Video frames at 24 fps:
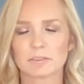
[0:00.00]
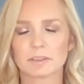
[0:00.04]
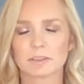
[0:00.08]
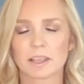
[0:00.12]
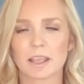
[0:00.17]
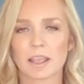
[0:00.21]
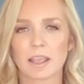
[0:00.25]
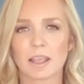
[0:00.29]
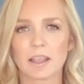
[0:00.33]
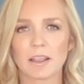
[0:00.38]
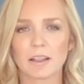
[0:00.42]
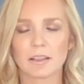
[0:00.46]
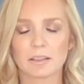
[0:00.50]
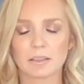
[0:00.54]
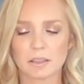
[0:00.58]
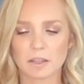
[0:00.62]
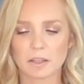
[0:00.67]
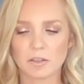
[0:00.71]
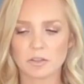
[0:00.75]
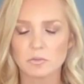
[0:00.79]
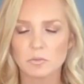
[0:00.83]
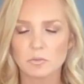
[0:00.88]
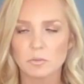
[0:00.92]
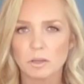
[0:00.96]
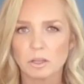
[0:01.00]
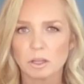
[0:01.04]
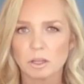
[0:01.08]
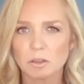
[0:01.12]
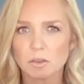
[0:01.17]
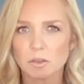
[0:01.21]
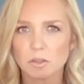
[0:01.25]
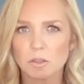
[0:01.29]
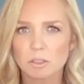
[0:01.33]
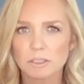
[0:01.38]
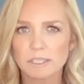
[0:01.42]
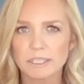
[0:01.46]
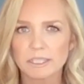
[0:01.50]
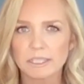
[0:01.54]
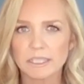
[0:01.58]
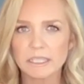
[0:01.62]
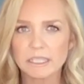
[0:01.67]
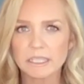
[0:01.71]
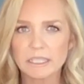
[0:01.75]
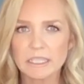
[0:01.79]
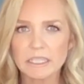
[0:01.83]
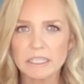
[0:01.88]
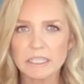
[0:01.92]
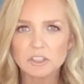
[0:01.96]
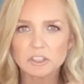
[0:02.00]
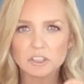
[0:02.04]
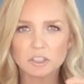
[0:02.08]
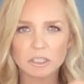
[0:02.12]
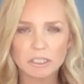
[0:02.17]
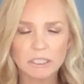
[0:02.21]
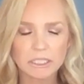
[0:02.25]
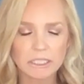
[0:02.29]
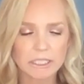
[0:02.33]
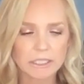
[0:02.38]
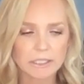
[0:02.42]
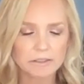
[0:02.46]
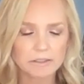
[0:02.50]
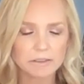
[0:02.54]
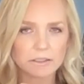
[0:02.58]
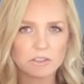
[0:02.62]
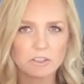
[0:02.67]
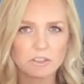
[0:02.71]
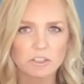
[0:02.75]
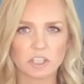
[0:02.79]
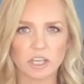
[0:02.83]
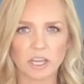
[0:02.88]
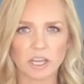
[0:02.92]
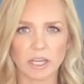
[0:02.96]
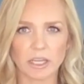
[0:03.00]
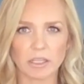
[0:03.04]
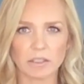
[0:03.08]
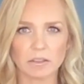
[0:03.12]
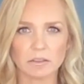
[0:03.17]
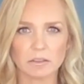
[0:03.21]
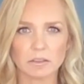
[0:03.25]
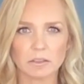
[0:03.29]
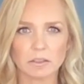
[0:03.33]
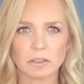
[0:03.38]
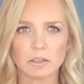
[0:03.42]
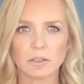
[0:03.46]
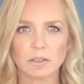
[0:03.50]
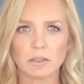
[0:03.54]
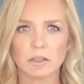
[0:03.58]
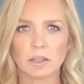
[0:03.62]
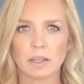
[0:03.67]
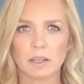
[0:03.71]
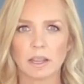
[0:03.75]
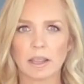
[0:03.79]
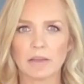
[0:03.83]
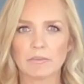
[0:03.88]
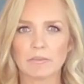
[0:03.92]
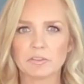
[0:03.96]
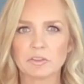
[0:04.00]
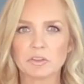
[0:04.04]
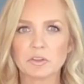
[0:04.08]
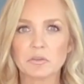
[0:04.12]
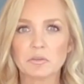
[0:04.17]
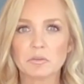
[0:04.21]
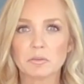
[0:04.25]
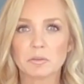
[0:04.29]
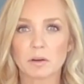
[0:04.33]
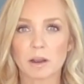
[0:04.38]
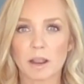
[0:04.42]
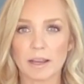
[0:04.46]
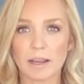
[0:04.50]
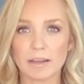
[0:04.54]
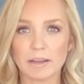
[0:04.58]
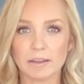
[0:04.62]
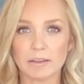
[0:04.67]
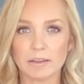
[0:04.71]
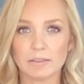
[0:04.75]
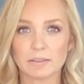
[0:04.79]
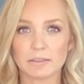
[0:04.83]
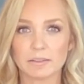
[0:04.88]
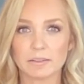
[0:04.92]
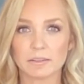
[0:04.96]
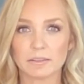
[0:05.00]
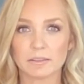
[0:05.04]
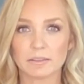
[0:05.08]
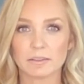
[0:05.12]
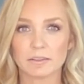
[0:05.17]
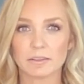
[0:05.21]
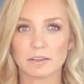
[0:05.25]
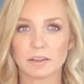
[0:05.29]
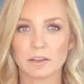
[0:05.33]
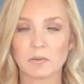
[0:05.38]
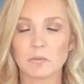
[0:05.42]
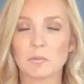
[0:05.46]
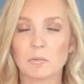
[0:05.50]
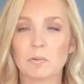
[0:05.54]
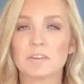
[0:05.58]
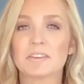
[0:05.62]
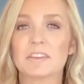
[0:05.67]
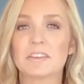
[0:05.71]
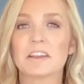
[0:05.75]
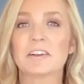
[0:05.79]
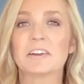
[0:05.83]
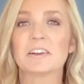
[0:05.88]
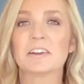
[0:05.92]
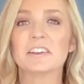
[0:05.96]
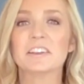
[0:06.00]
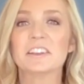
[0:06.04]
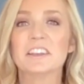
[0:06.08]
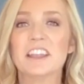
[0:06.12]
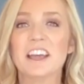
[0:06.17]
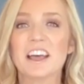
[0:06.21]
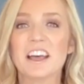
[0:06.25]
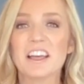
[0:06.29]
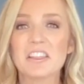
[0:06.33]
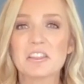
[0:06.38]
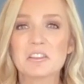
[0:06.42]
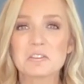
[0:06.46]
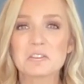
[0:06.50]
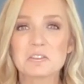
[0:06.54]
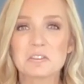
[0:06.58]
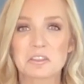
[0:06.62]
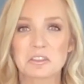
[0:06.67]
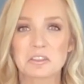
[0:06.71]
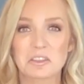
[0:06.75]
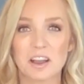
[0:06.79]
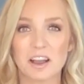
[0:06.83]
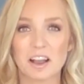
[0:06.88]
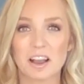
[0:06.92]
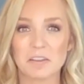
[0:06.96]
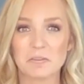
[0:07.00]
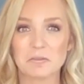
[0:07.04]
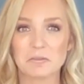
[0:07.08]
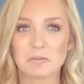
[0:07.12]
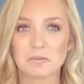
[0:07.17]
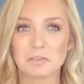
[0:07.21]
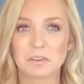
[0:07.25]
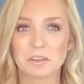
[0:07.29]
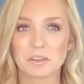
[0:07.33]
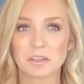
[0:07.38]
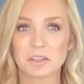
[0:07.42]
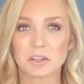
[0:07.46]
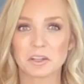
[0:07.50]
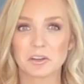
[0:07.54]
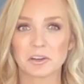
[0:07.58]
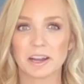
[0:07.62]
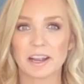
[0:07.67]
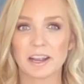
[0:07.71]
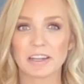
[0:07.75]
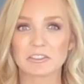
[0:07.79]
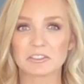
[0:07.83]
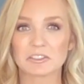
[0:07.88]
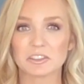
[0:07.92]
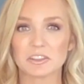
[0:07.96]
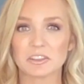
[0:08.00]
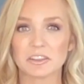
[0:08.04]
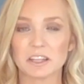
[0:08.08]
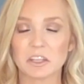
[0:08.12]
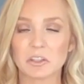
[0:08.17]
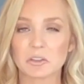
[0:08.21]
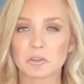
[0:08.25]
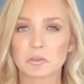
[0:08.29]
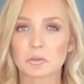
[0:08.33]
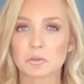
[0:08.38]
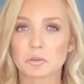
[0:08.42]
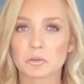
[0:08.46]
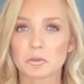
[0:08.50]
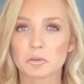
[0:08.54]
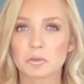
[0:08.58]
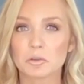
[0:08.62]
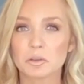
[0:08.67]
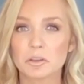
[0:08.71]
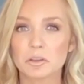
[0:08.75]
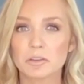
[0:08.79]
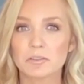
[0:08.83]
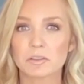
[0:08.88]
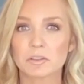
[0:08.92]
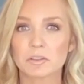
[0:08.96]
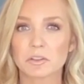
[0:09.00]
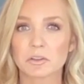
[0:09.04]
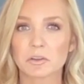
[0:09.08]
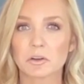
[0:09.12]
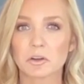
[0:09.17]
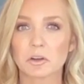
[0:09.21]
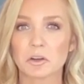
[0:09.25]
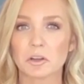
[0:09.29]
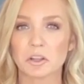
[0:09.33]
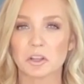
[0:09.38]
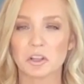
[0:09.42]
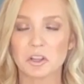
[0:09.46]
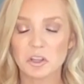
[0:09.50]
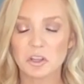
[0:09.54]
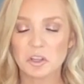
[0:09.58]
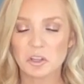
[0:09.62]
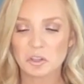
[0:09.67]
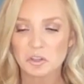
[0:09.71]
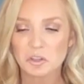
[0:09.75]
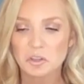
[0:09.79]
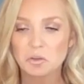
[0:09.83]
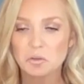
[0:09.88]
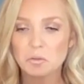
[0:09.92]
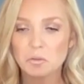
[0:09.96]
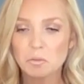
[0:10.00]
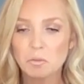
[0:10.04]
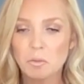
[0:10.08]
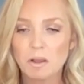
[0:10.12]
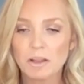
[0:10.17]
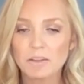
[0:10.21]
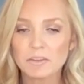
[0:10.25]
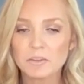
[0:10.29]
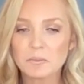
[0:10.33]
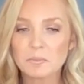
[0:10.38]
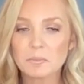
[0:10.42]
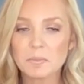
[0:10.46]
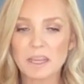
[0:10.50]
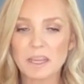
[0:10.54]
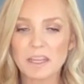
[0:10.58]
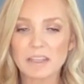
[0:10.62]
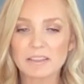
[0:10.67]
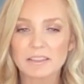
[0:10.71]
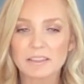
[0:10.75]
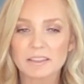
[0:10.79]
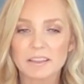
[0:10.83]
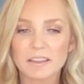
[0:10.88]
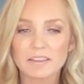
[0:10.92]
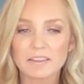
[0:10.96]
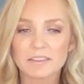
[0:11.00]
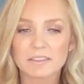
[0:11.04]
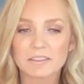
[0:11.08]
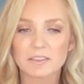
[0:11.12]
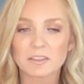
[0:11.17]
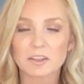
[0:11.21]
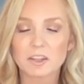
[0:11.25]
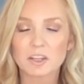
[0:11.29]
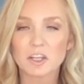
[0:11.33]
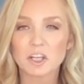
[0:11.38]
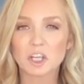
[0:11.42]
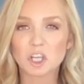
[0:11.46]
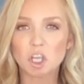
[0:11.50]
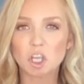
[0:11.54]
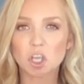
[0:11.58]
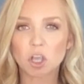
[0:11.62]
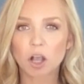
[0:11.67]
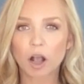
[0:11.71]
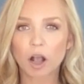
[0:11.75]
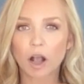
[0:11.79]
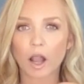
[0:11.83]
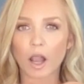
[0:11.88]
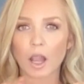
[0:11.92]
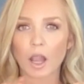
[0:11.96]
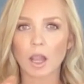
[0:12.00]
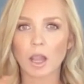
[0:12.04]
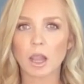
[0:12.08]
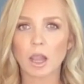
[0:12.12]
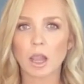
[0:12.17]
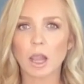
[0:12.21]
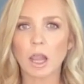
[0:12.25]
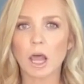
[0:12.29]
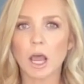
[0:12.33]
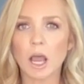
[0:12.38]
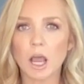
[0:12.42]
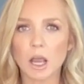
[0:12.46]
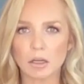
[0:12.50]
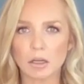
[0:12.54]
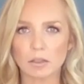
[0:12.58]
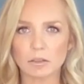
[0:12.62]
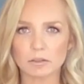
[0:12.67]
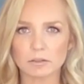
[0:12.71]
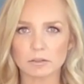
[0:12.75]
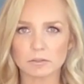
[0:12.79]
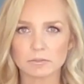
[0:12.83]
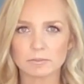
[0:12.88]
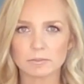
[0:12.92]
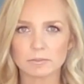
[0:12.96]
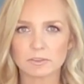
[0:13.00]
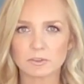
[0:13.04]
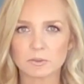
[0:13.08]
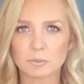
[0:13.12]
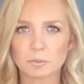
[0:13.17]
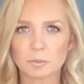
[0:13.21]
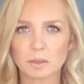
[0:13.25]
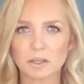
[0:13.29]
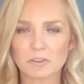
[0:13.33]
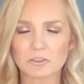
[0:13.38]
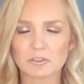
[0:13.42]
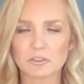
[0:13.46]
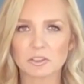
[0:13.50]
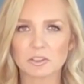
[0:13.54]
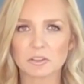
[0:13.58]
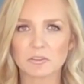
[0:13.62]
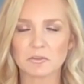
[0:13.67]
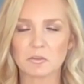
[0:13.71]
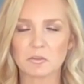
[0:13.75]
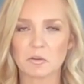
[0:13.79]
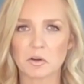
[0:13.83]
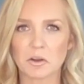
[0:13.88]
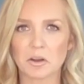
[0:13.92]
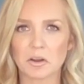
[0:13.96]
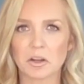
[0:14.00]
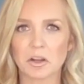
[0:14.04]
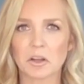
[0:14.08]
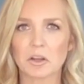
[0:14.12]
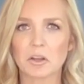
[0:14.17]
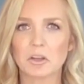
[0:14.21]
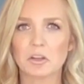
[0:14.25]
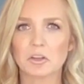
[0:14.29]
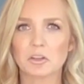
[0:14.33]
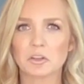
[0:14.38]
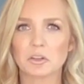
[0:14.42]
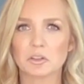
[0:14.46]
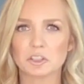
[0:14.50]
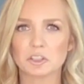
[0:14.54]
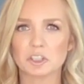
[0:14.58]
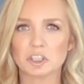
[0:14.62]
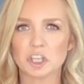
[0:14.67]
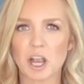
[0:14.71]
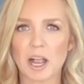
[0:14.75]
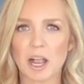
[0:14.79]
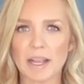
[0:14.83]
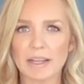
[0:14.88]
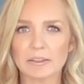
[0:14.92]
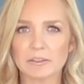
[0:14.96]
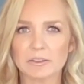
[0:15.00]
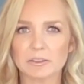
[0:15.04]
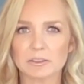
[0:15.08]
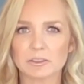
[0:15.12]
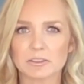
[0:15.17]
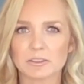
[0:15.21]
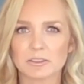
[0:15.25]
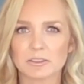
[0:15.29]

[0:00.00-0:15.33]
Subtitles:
Okay, then you want to look at each link in the chain after you write it. And was there another thought, feeling, or action that could have occurred? You want to make this look long, especially for your child,